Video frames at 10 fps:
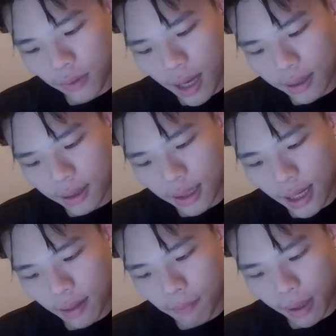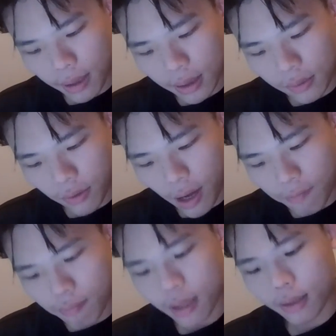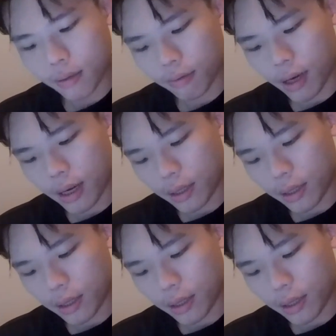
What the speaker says: 5z minus 5b, right?